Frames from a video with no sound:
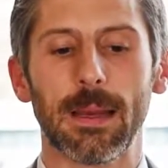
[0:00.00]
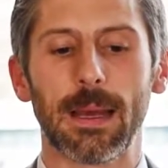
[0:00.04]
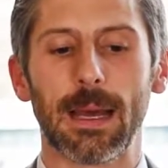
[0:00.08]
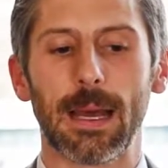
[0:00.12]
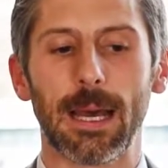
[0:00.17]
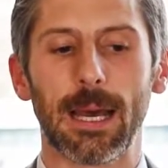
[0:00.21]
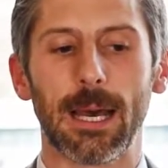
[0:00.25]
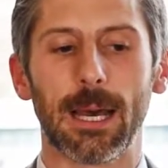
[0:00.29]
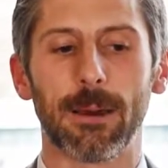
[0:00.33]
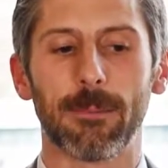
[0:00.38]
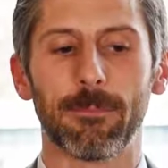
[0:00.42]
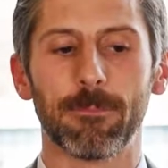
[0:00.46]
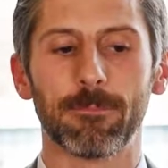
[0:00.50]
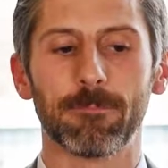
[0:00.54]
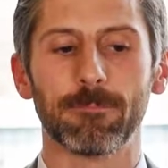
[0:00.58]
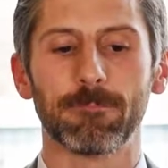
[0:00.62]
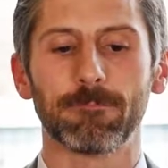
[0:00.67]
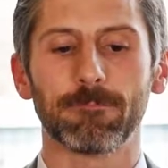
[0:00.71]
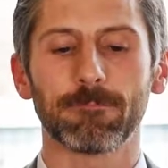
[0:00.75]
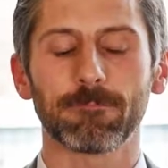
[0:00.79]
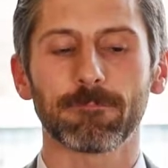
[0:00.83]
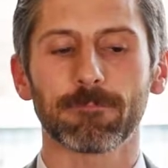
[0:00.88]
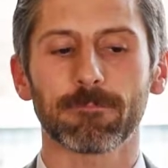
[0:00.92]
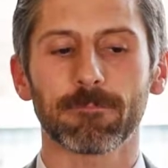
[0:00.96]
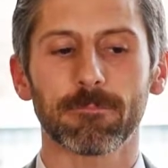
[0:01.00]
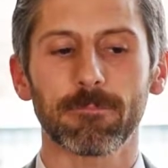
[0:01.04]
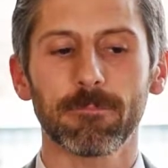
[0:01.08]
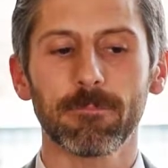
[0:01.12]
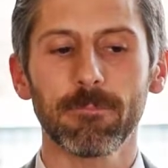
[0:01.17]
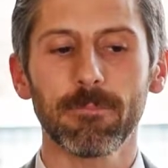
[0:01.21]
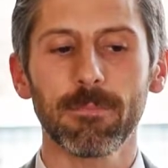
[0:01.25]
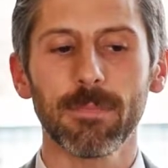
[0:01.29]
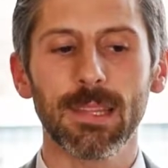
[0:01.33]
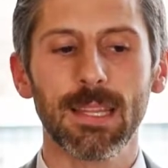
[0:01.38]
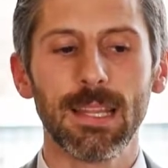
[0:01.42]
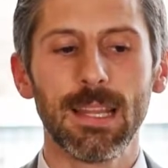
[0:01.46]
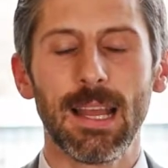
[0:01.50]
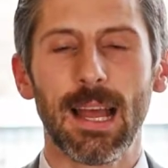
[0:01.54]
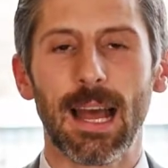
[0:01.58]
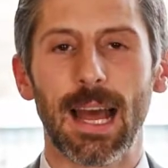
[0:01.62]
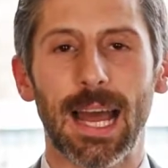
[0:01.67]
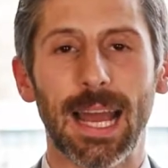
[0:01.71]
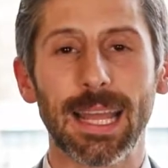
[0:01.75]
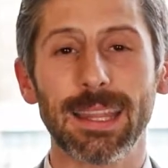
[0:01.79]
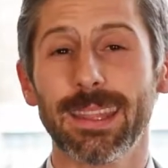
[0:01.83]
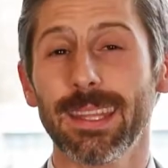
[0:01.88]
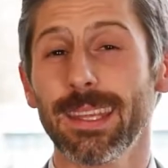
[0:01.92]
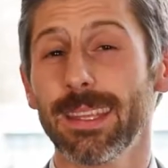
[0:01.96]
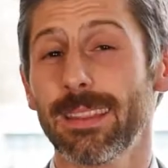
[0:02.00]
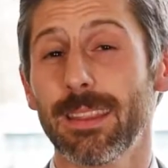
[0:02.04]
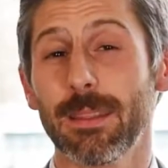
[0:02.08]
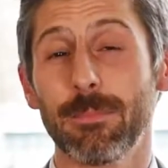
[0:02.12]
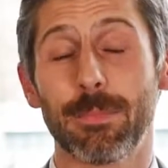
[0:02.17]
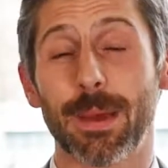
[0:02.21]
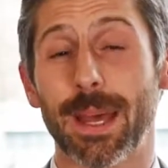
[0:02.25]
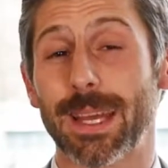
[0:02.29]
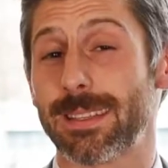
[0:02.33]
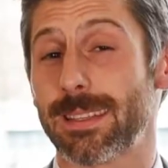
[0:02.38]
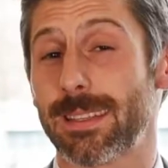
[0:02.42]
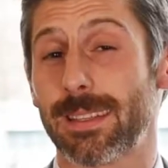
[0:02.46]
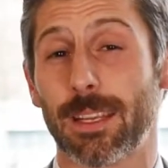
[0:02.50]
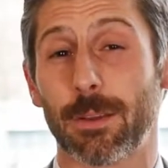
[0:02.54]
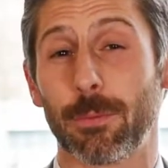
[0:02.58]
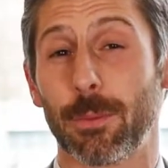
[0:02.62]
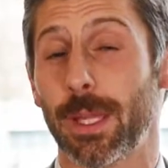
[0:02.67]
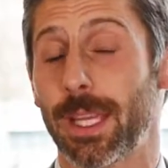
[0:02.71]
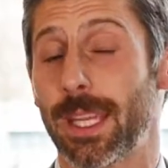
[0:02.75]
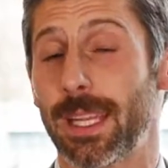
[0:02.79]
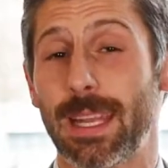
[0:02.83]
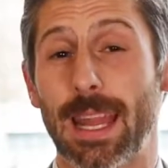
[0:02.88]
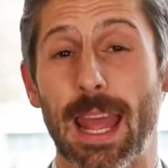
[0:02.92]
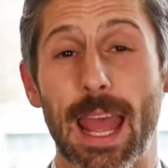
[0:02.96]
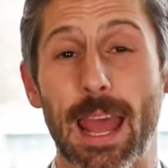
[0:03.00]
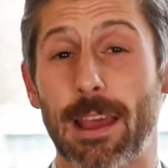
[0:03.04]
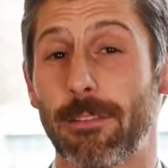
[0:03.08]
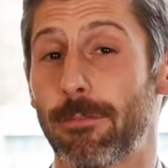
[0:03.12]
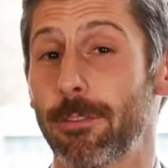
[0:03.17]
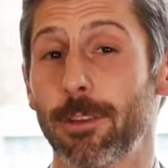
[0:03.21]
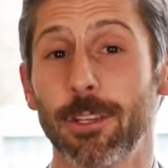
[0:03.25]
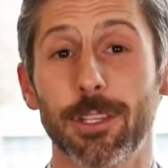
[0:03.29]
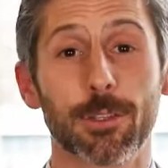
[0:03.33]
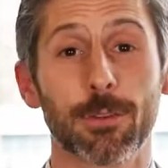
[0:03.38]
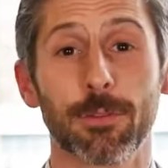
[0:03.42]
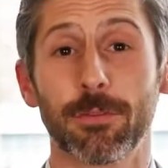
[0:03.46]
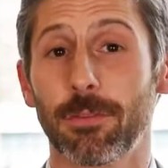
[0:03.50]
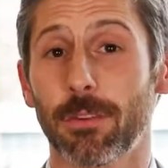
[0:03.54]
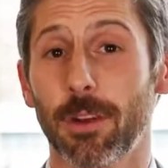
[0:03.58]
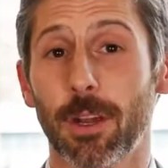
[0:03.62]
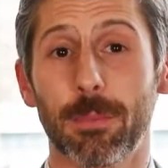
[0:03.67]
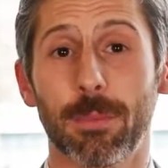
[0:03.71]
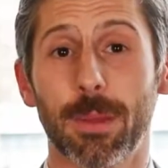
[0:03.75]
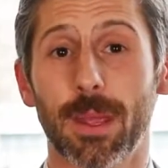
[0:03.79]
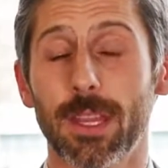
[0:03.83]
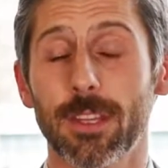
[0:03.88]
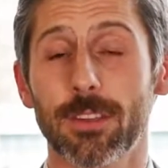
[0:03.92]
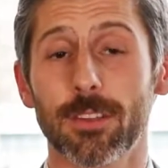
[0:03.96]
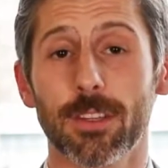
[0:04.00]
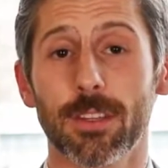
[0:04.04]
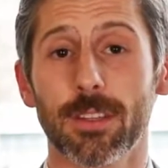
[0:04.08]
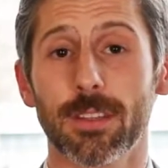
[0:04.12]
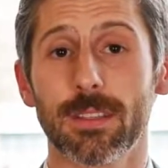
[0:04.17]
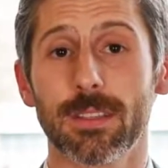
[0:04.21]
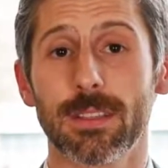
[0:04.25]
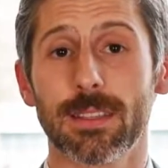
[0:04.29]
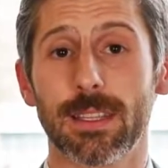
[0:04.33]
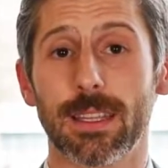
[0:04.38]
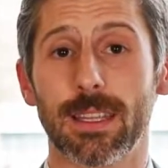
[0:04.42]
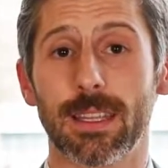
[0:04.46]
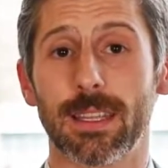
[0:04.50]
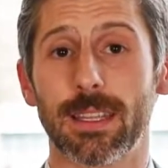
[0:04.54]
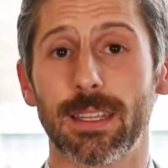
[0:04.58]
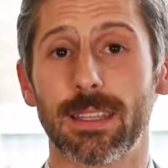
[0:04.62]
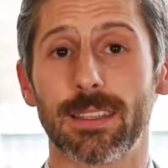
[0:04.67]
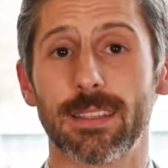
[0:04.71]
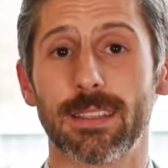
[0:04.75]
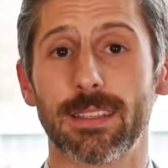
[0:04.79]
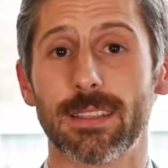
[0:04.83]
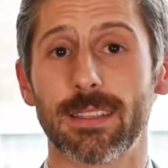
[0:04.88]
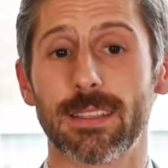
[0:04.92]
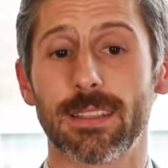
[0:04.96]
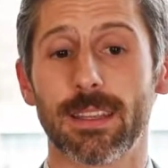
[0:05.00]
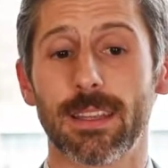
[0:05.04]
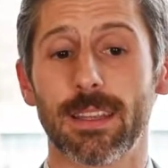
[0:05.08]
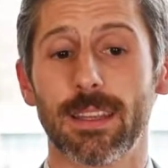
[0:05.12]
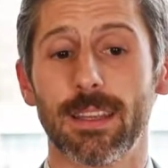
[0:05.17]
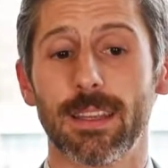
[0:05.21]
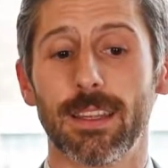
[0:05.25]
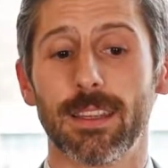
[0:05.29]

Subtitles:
I think the best thing we can ever do for our patients is